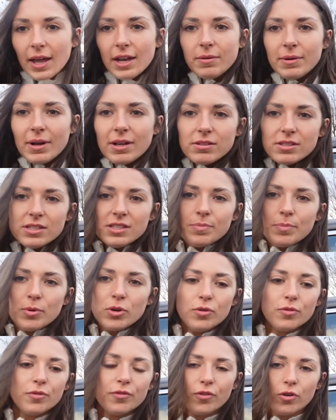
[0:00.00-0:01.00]
Anyone else's
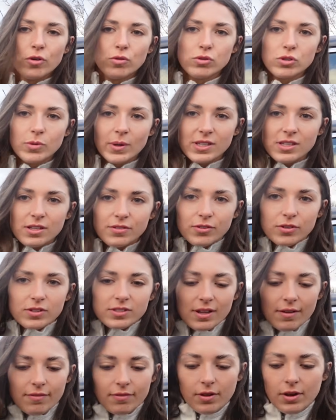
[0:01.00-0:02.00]
boot full
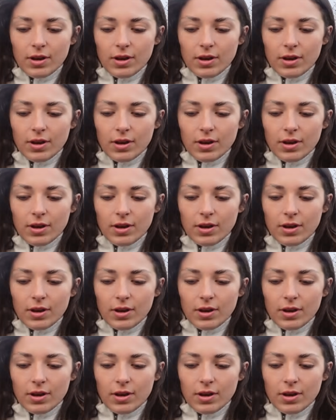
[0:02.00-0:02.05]
24-7.